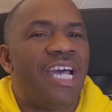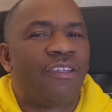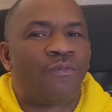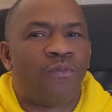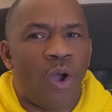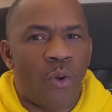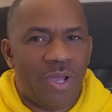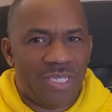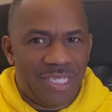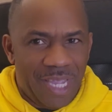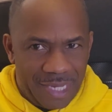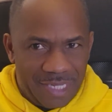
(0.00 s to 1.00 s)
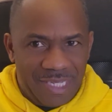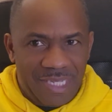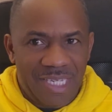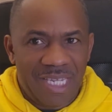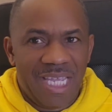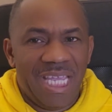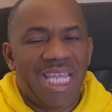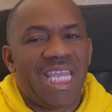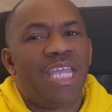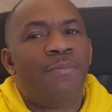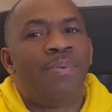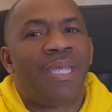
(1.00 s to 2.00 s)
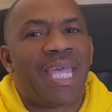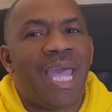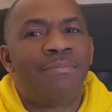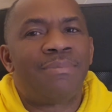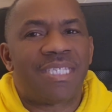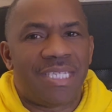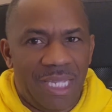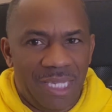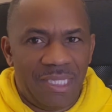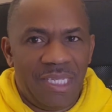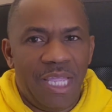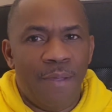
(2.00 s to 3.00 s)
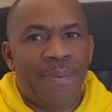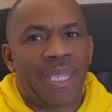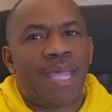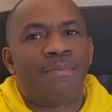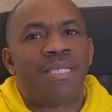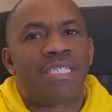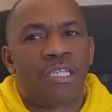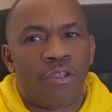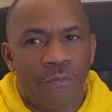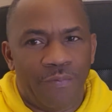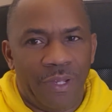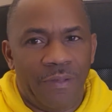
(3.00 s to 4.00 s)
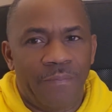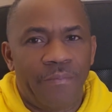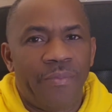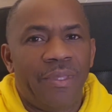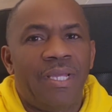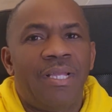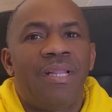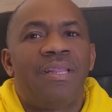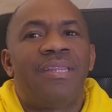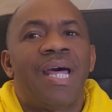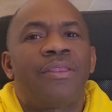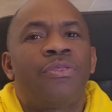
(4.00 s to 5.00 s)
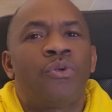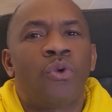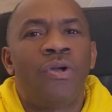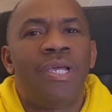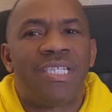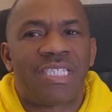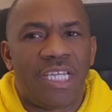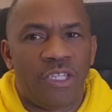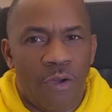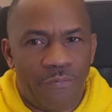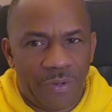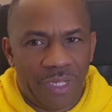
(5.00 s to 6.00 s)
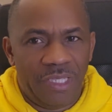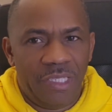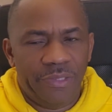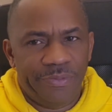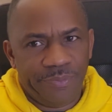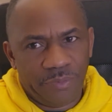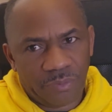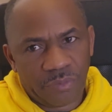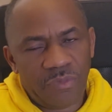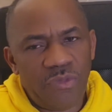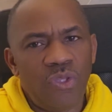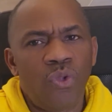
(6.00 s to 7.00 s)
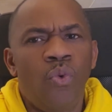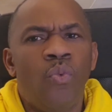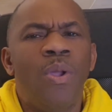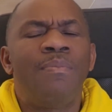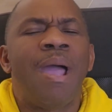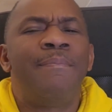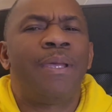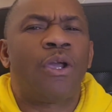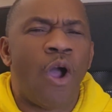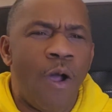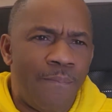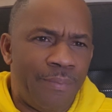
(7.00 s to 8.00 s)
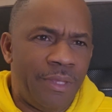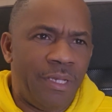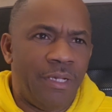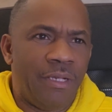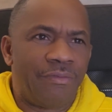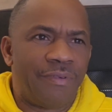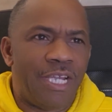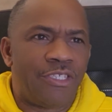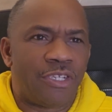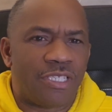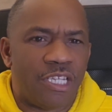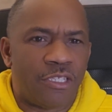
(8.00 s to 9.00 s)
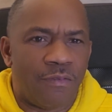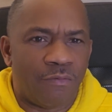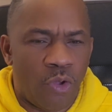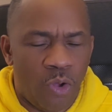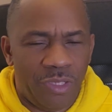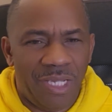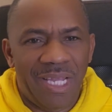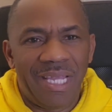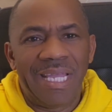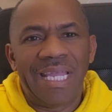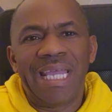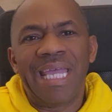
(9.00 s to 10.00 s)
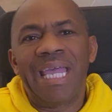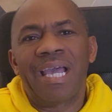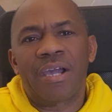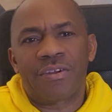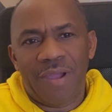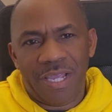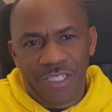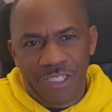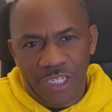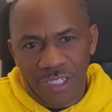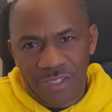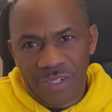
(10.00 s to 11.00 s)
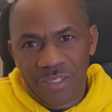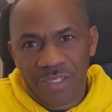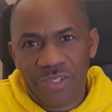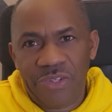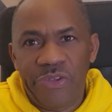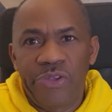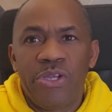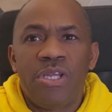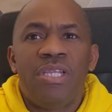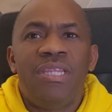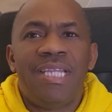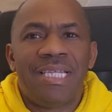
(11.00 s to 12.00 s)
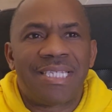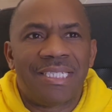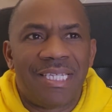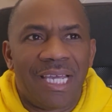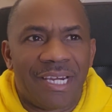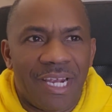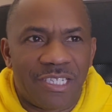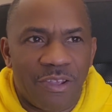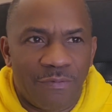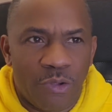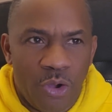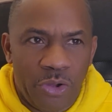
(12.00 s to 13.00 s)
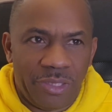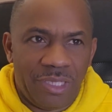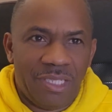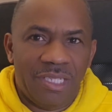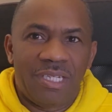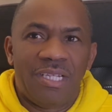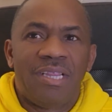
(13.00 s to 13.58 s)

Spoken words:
yet for our sakes, he became sin, he became a sin offering, that through his sin offering, we might become the righteousness of God in Christ Jesus. This is the grace of God,